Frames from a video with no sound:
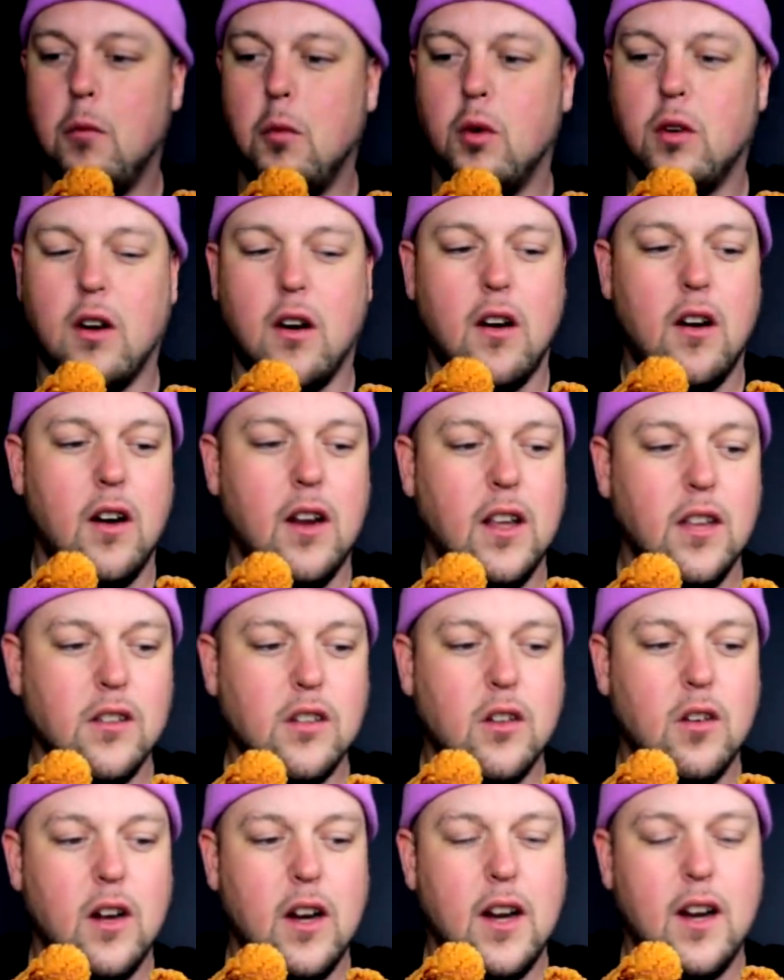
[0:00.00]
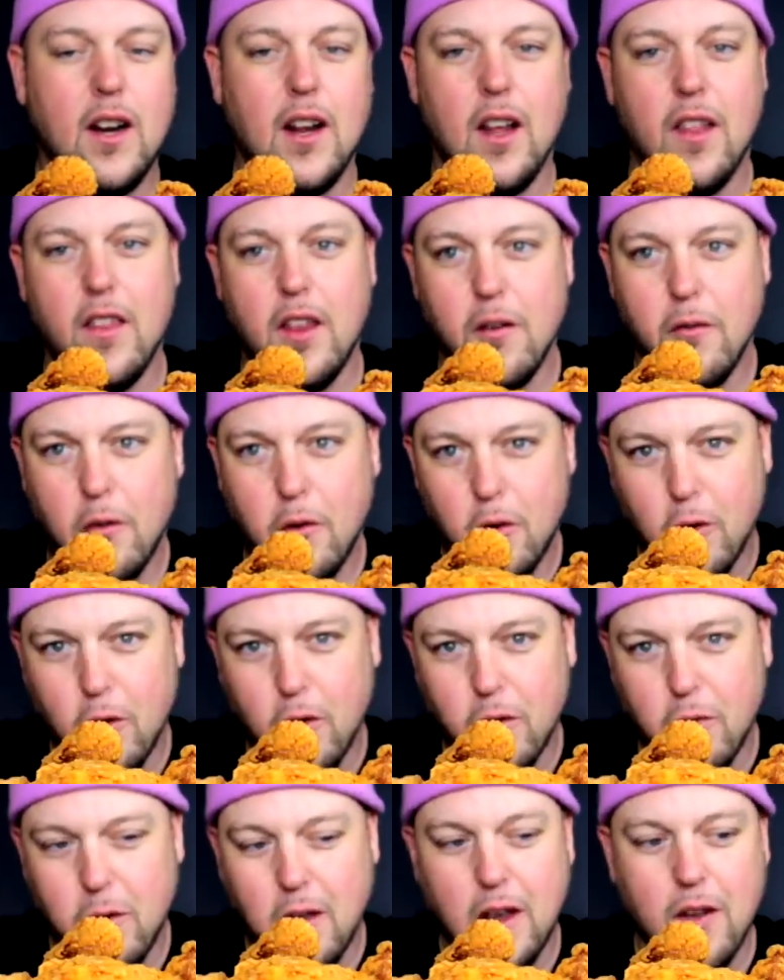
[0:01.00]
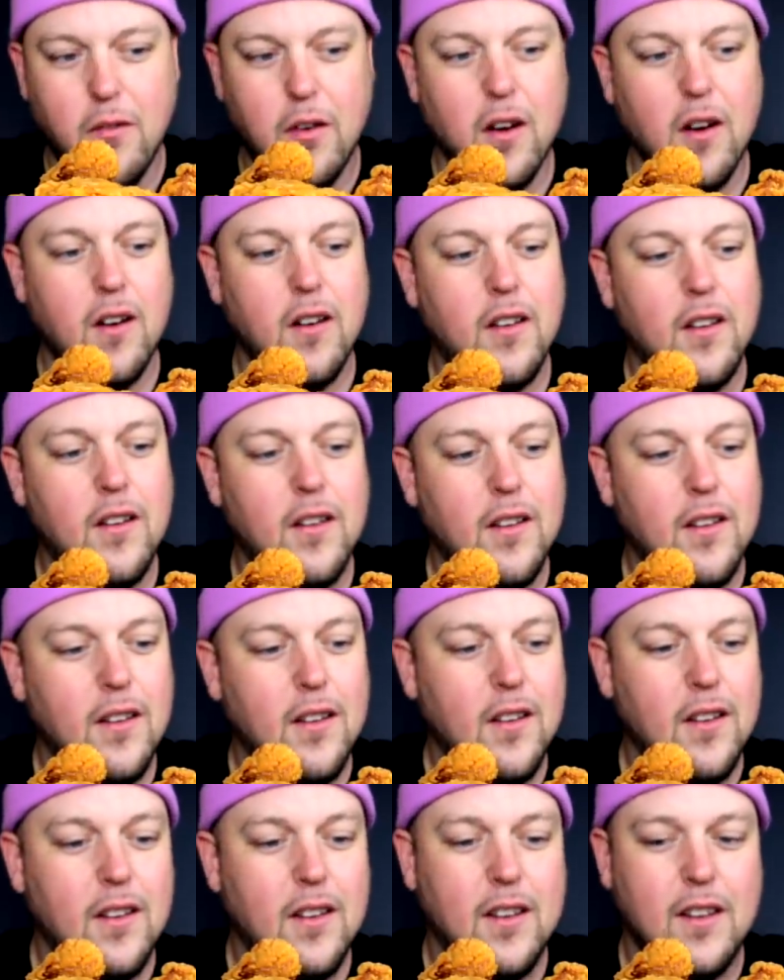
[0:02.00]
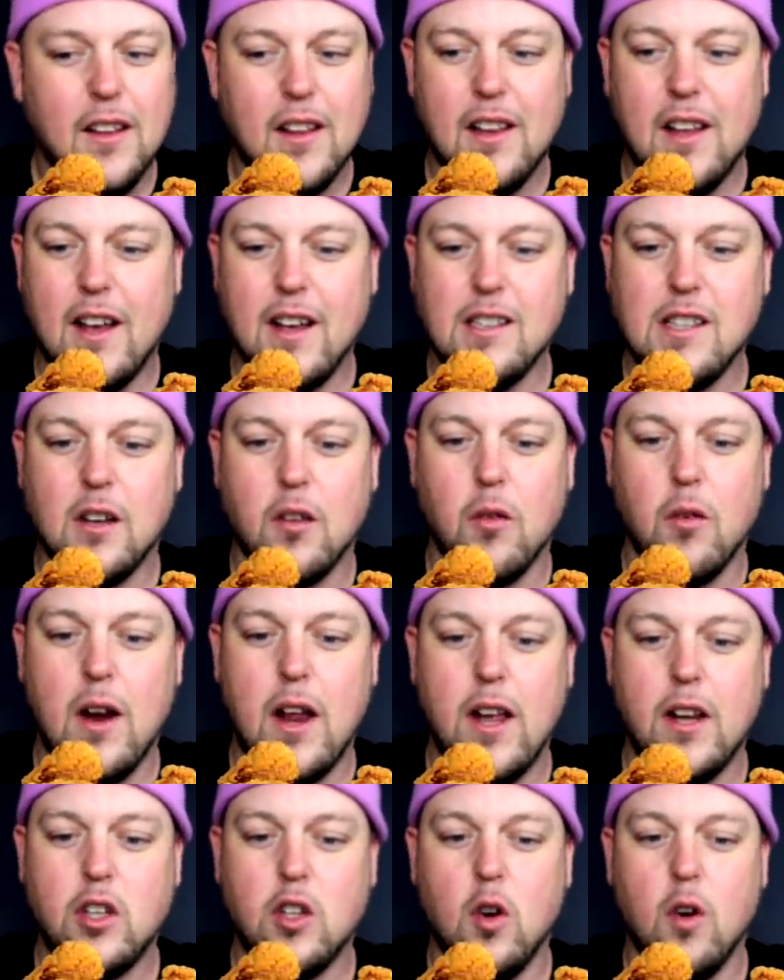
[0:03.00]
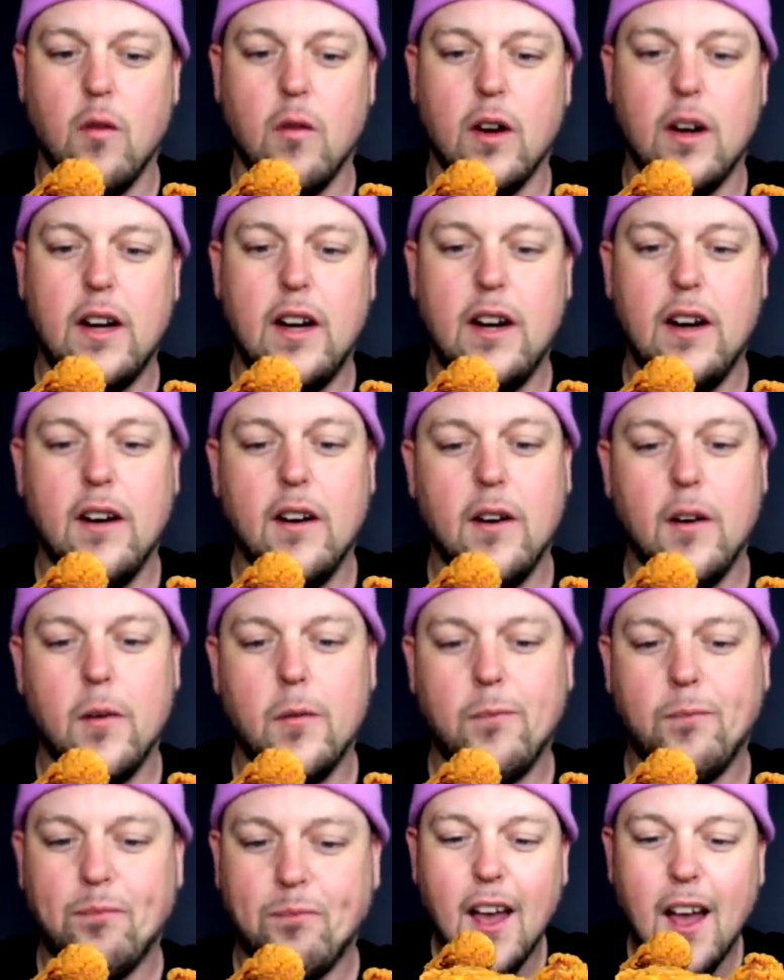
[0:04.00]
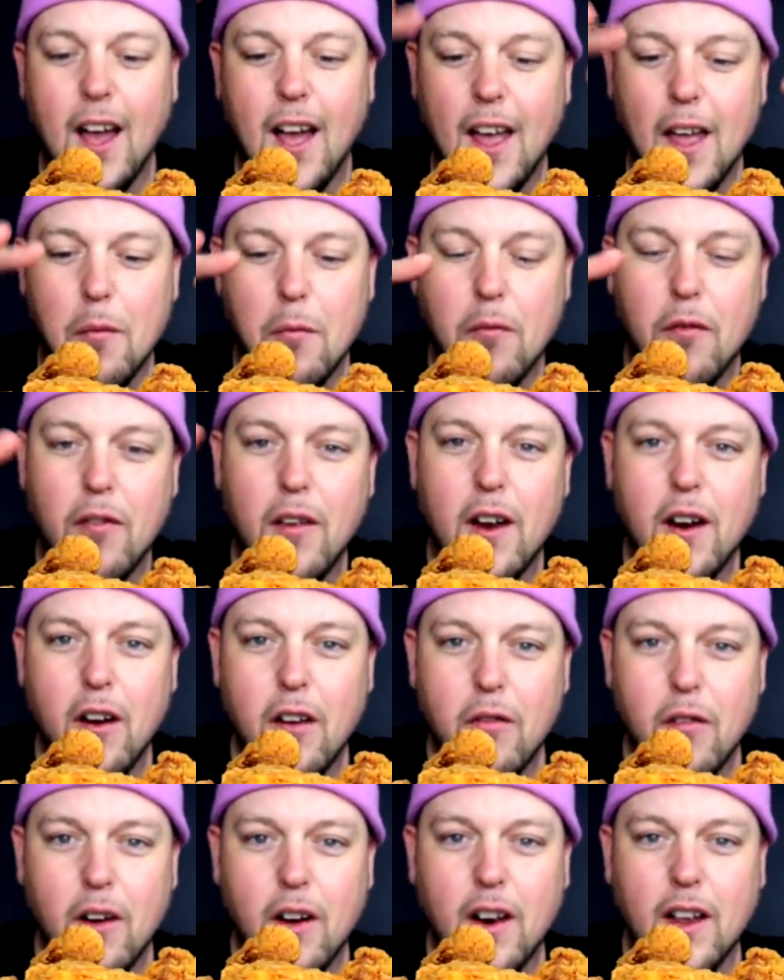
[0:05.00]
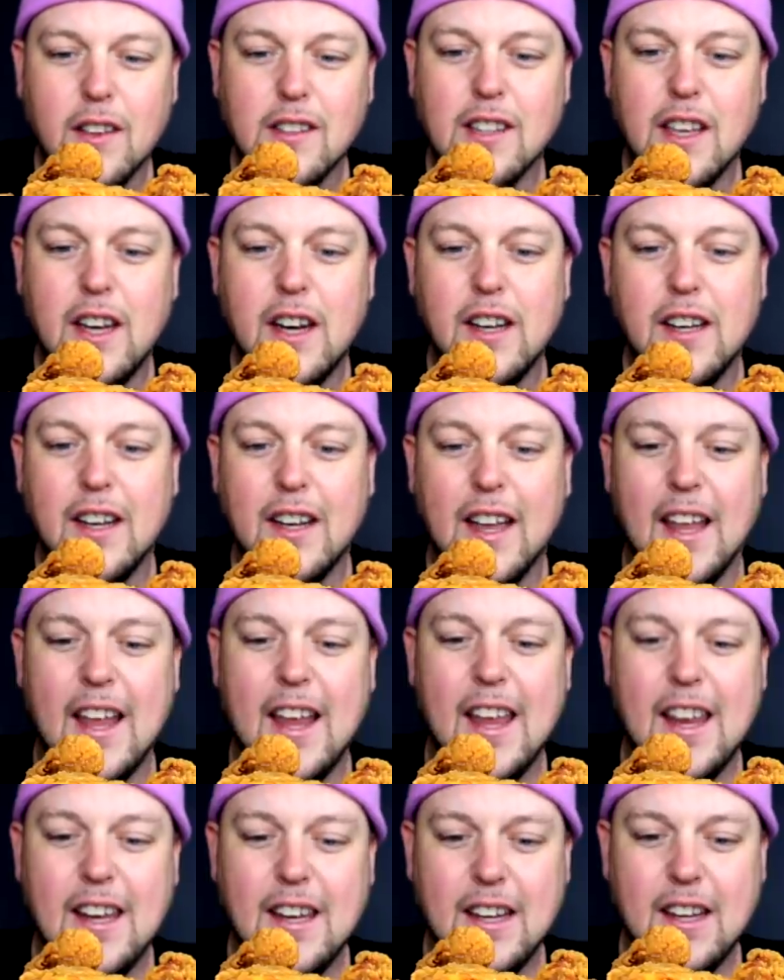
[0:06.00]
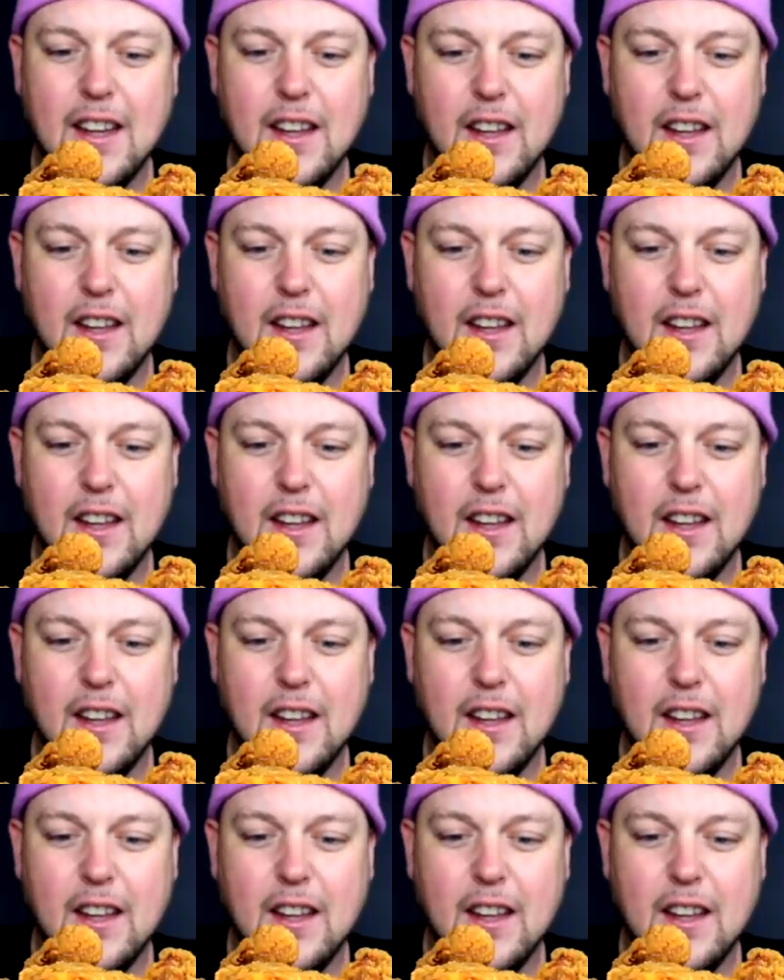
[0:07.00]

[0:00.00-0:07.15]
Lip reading: moutard is great. And then of course we have our classic ranch over here. I am very, very excited to get into